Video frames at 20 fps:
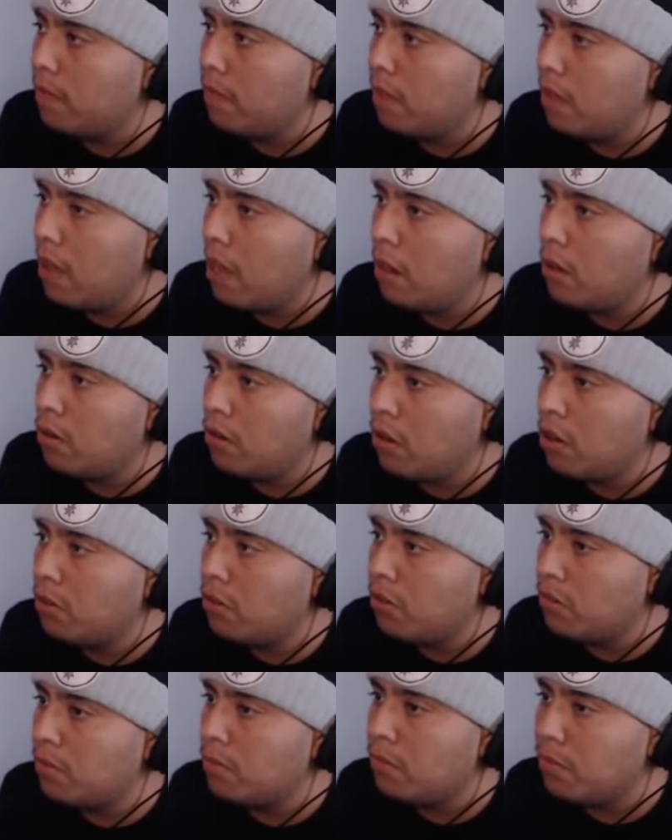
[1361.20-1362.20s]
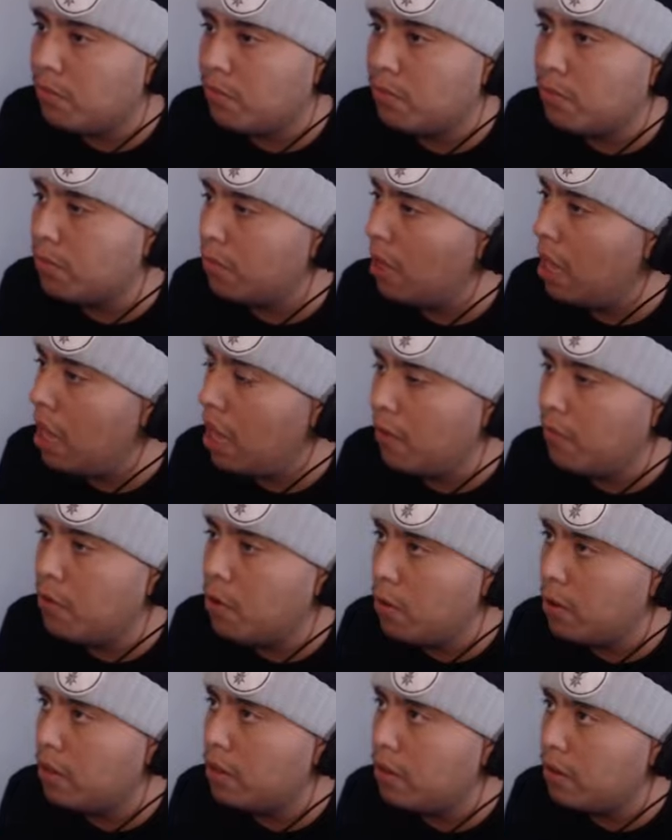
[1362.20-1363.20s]
I'm doing, bro. I don't know, dude. I have
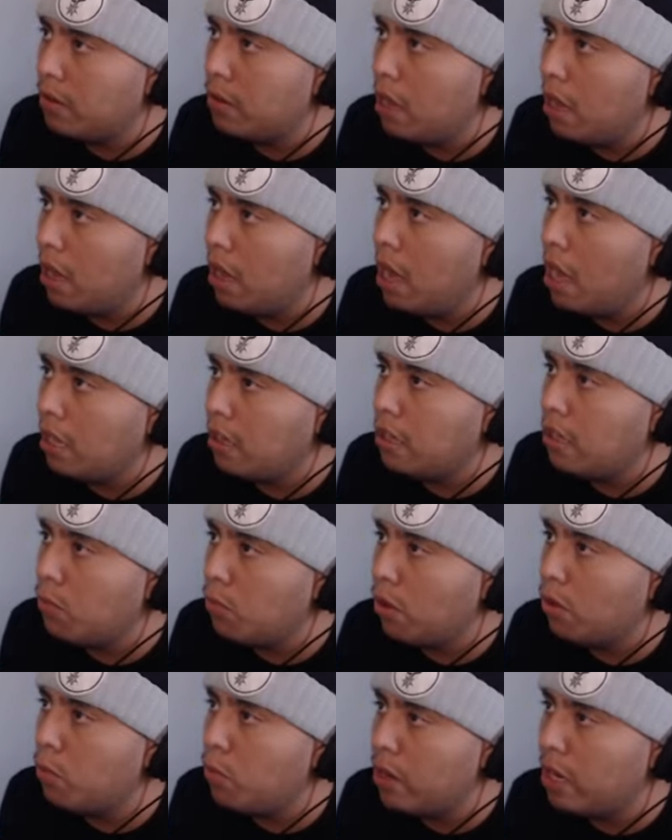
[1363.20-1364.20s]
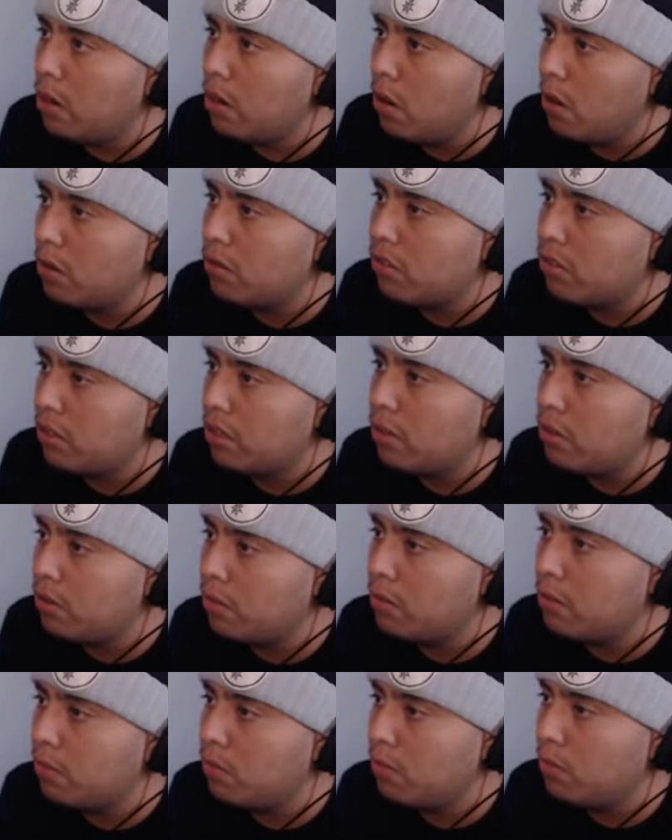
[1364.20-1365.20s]
no idea. I, I think we're winning, honestly, dude.
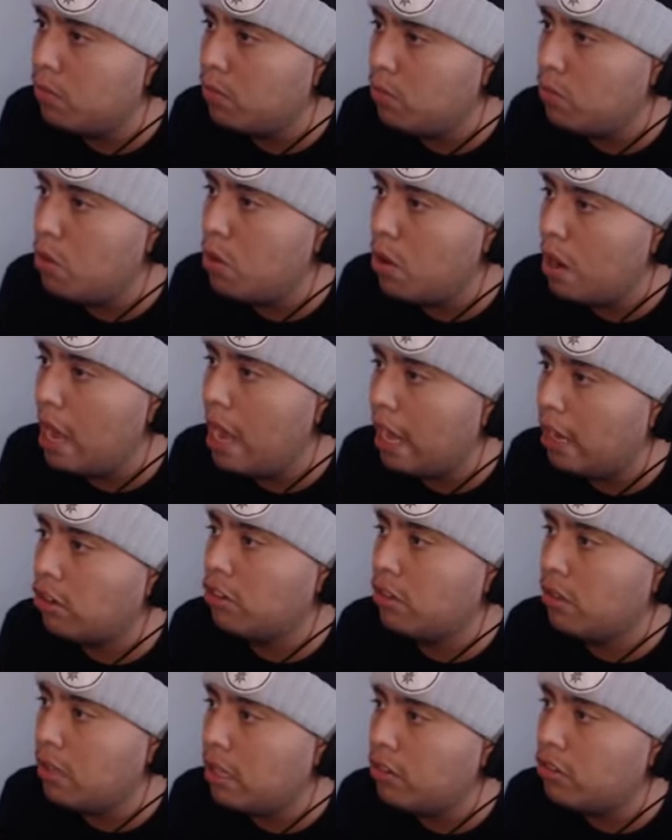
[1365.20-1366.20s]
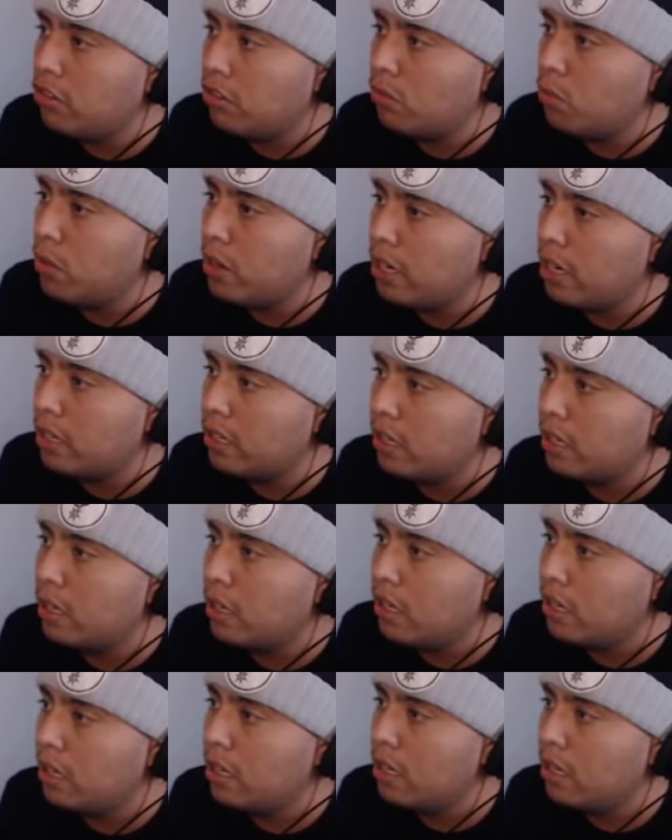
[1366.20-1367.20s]
We're actually just winning.
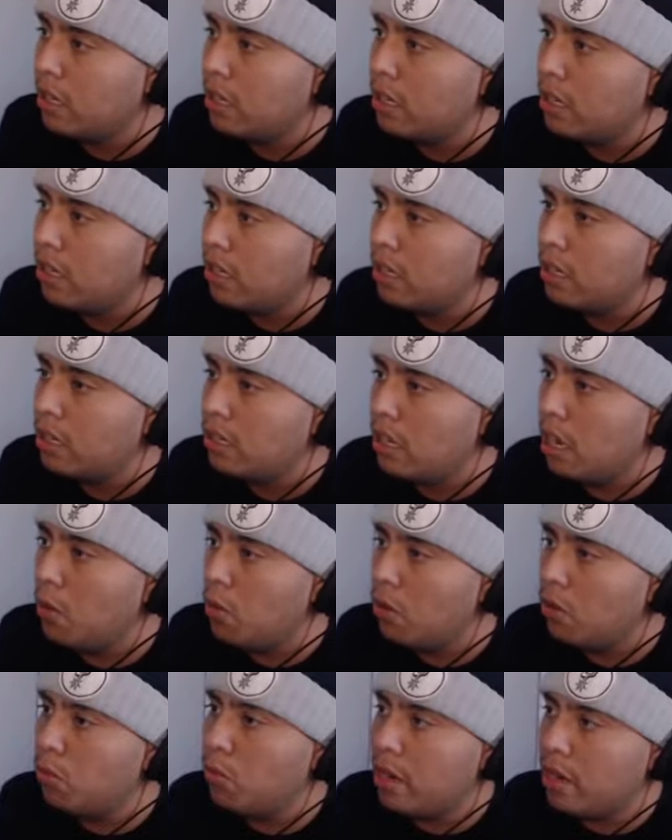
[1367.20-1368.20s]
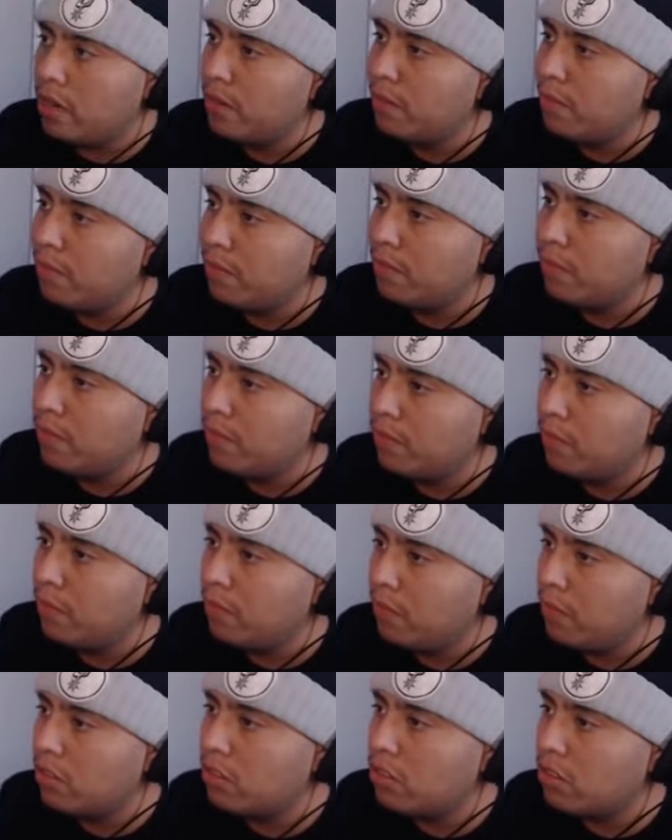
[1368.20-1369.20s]
Yeah, we're winning.
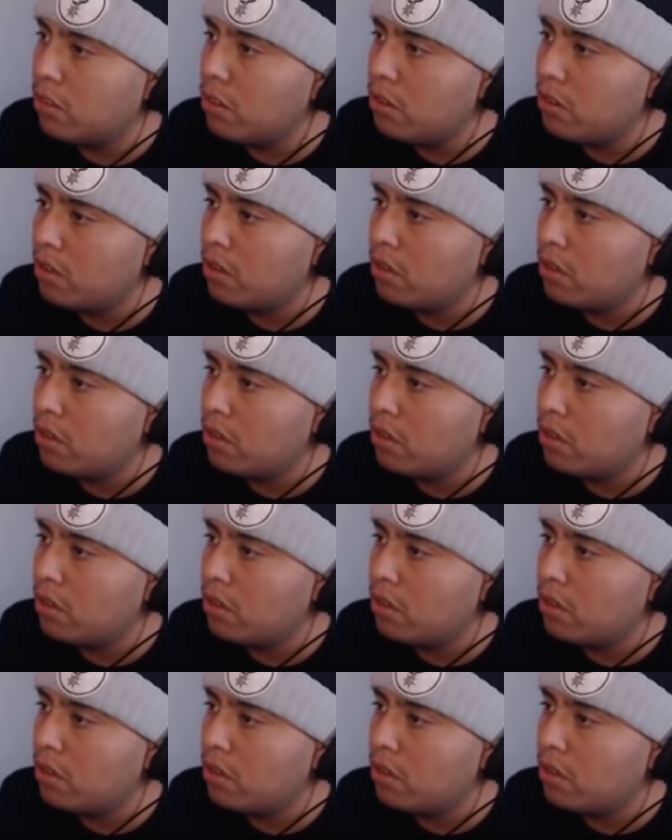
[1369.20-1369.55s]
This is good